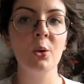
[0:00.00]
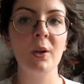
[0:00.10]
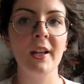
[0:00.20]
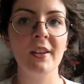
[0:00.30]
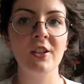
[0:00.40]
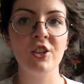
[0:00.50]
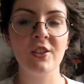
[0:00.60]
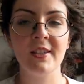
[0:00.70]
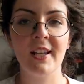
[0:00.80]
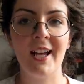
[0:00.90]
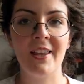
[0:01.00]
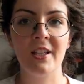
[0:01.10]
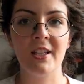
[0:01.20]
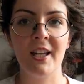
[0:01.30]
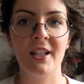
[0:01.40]
rather than just the
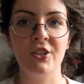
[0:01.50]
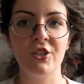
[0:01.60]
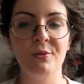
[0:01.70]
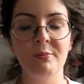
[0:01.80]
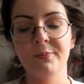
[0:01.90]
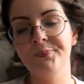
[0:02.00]
gathered edge.